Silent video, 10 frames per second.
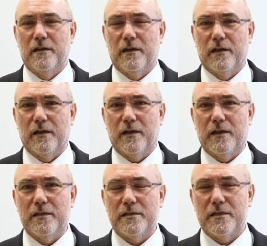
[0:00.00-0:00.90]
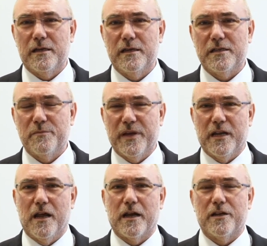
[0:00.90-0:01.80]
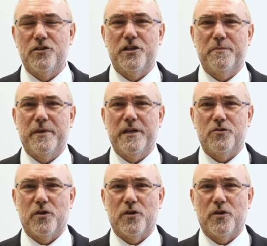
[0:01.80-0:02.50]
It's a bit like a GP